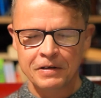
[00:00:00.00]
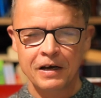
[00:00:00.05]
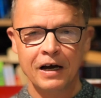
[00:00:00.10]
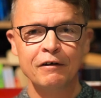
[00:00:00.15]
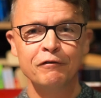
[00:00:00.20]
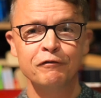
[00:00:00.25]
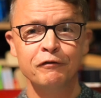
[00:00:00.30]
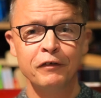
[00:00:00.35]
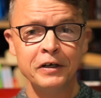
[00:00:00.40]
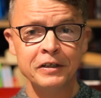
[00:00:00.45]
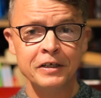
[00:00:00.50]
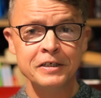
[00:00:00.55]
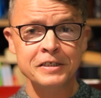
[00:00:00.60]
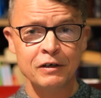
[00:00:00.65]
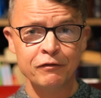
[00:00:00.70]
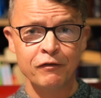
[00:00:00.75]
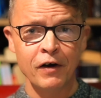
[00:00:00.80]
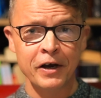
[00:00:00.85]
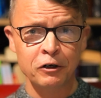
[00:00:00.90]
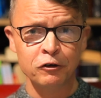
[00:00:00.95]
I feel as
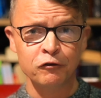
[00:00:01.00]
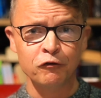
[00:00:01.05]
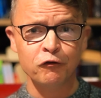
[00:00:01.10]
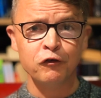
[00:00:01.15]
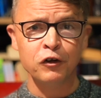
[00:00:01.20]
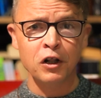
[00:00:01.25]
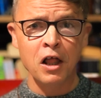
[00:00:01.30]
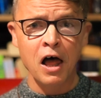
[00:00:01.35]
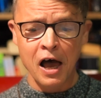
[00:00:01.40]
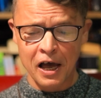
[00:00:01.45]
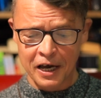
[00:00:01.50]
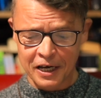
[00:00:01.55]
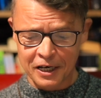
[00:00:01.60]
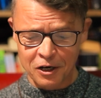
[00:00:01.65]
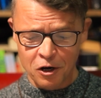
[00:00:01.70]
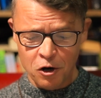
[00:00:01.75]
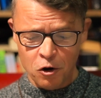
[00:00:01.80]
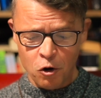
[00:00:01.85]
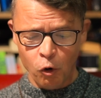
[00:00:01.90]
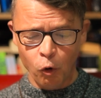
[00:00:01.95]
if I could fly
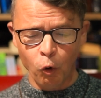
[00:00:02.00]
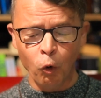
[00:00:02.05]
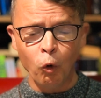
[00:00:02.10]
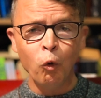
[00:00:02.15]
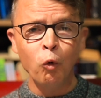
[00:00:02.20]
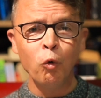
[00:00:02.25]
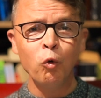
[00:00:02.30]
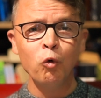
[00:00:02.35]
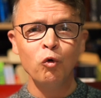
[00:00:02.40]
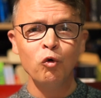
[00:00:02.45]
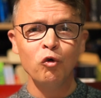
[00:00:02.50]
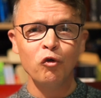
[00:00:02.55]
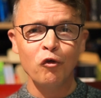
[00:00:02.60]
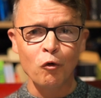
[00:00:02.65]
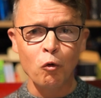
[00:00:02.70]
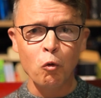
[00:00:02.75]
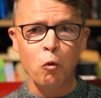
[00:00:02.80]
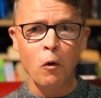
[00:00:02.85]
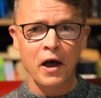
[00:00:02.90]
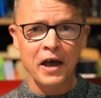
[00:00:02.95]
all
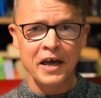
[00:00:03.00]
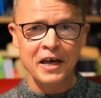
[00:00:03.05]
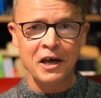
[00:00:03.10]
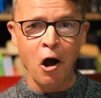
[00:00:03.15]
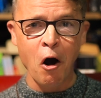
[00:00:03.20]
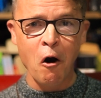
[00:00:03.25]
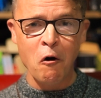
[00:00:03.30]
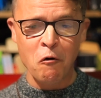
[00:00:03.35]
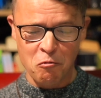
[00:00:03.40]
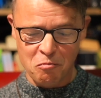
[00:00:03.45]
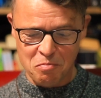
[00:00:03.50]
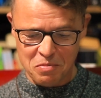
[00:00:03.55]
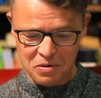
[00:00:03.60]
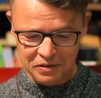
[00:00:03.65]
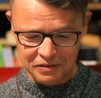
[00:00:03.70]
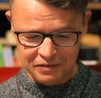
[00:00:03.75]
the way home?